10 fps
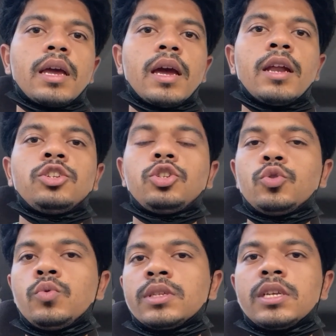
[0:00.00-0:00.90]
can
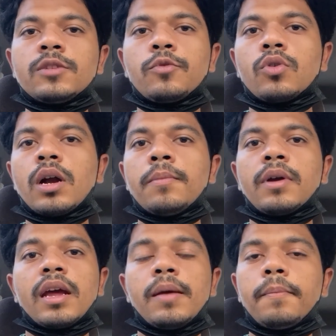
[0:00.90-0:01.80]
choose this
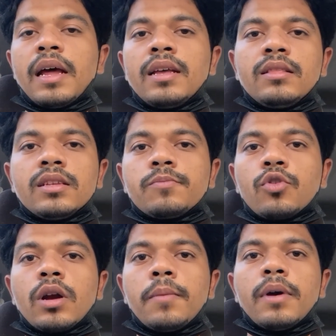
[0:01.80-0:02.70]
program, can apply in this
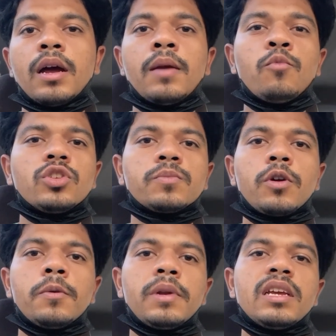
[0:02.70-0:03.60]
program, and most
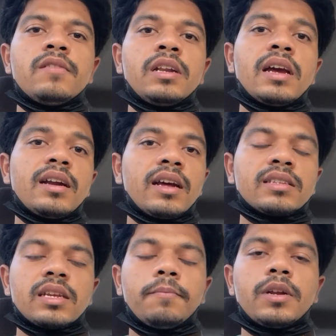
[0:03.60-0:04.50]
probably he will get
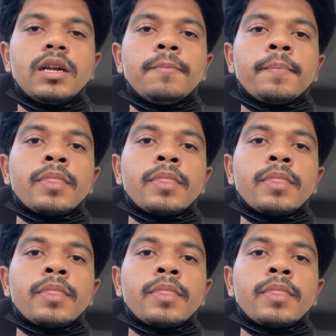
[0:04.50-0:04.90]
accepted